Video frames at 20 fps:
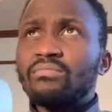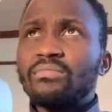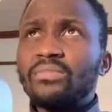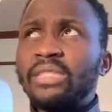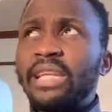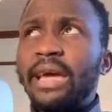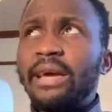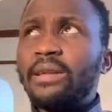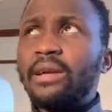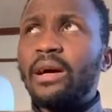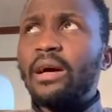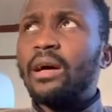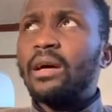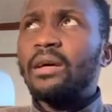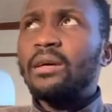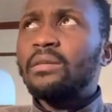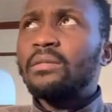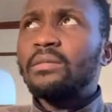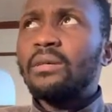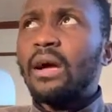data,
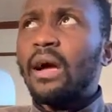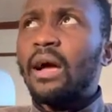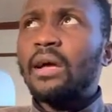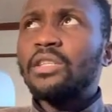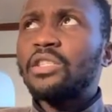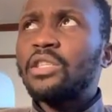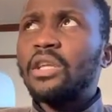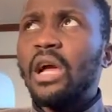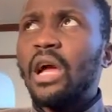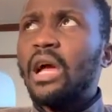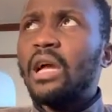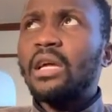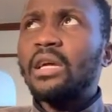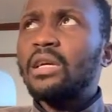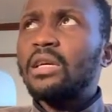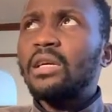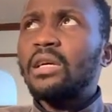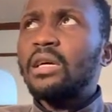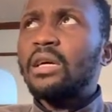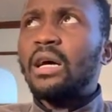hashtag
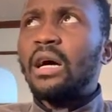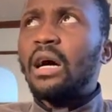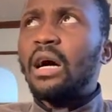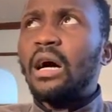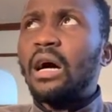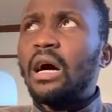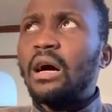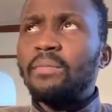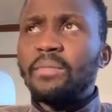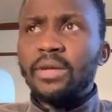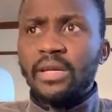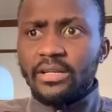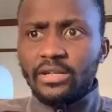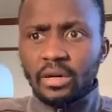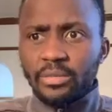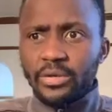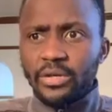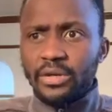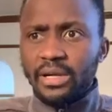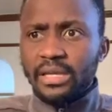
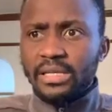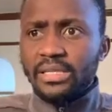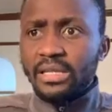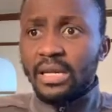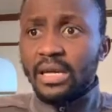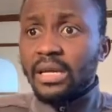AWS.